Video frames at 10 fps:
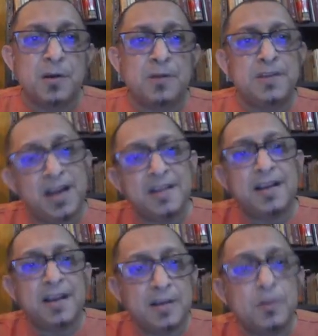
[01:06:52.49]
On the other
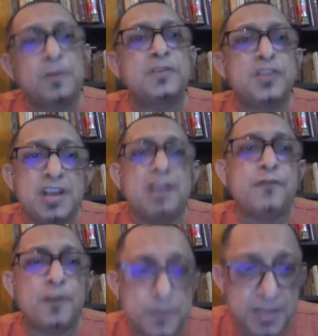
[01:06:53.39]
hand, your
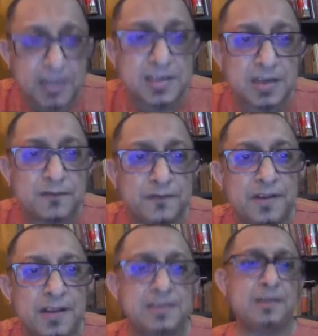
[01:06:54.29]
chief objective
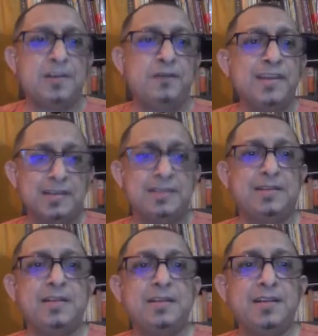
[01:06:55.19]
is defeated,
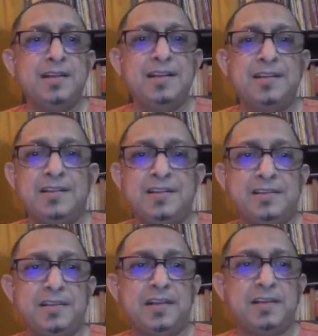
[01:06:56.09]
and that
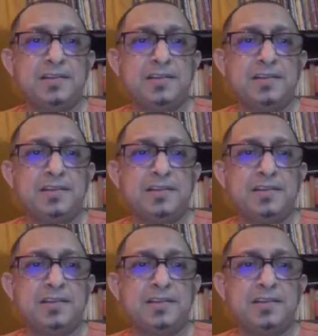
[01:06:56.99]
is